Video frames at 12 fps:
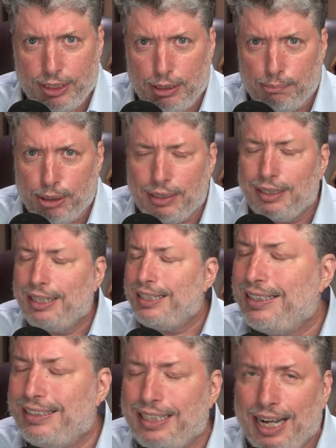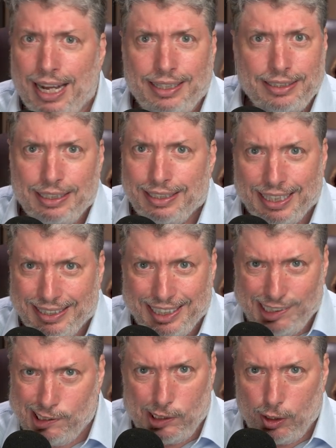of eating blood, not that
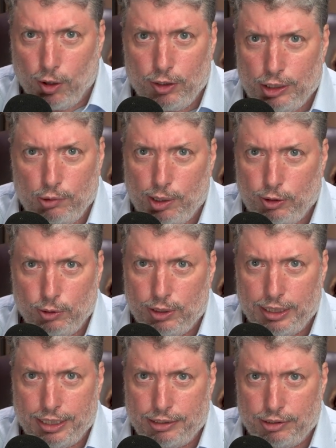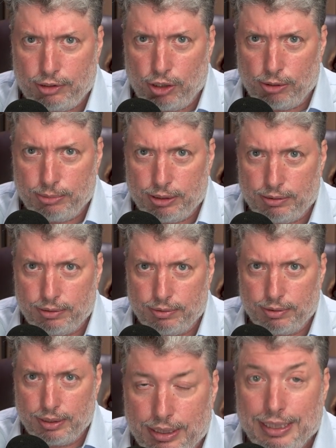this is the only way you can get an atonement.
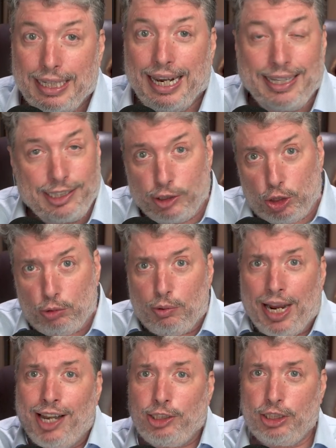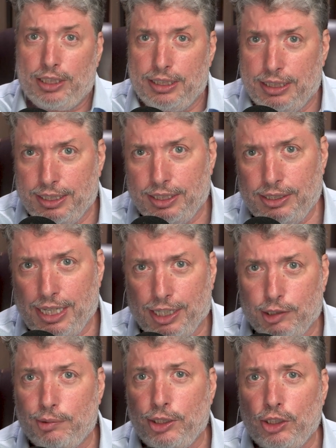And the tragedy is
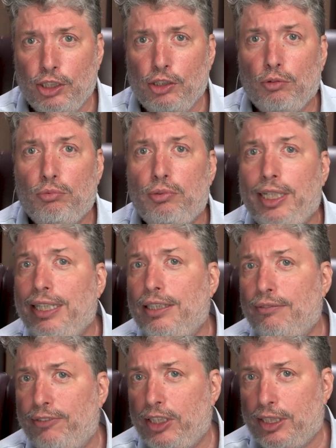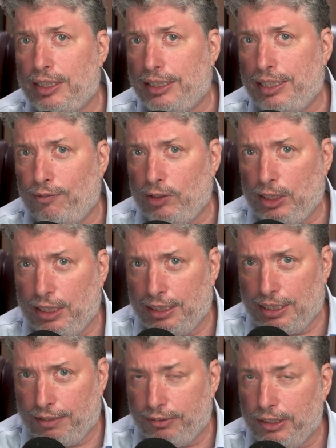that Christians read Leviticus
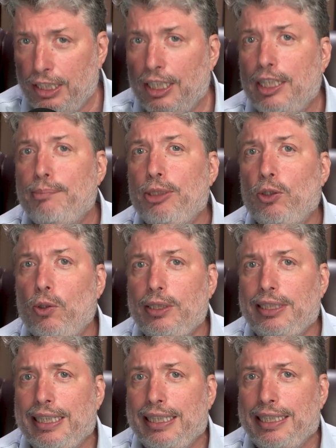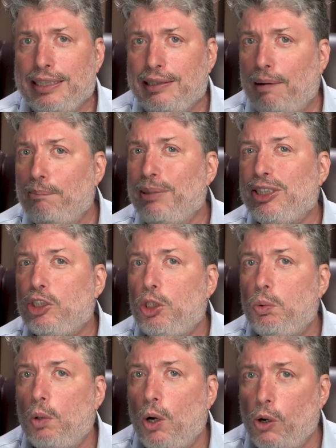17:11 because it is
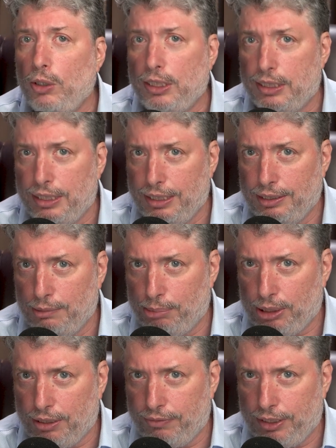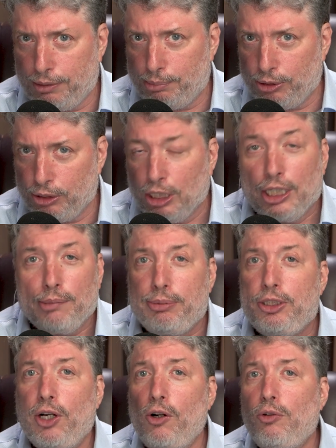misquoted in the book of Hebrews,
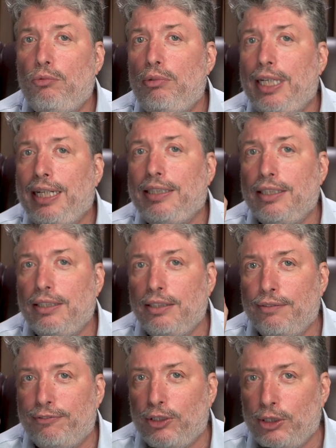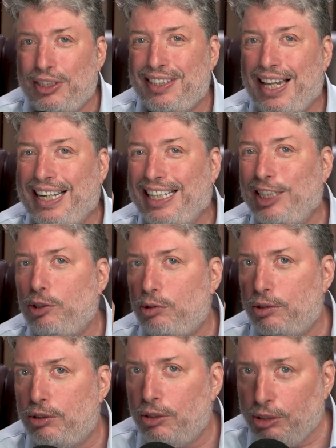but don't read the verse that
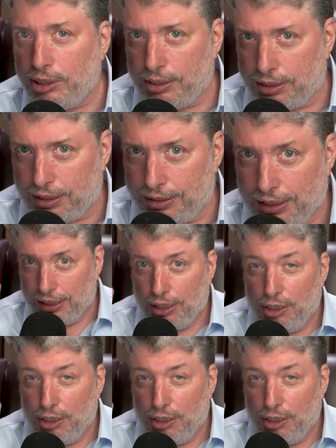introduces it.